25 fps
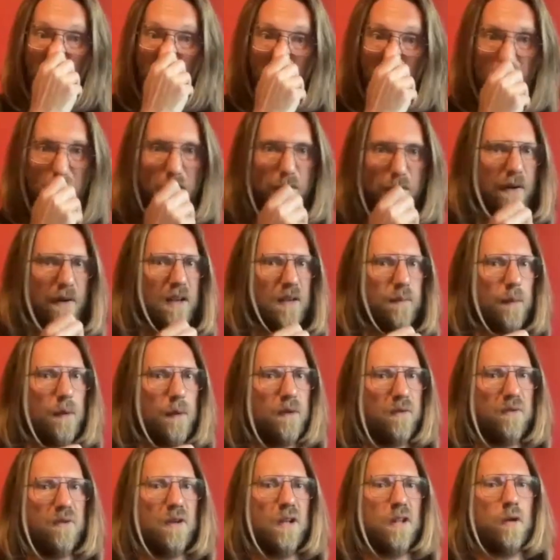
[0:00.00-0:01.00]
and if I
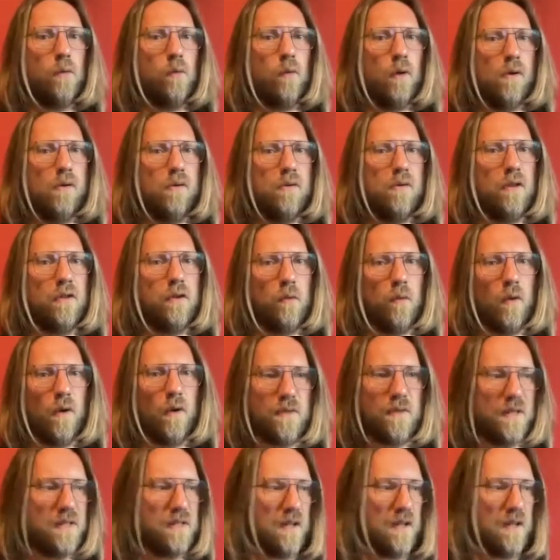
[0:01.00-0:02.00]
experience another one,
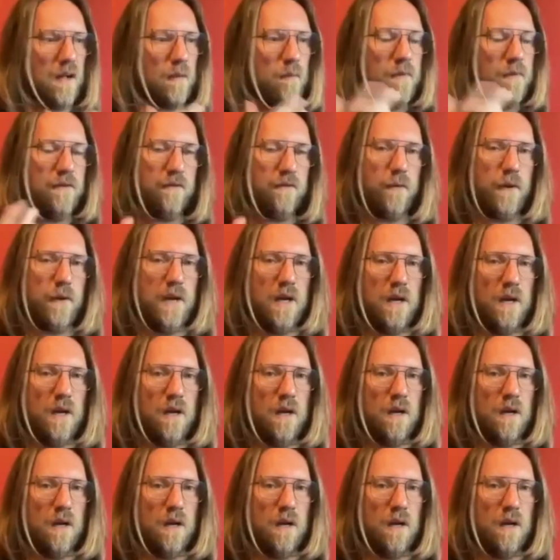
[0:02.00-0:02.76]
then I'll be free.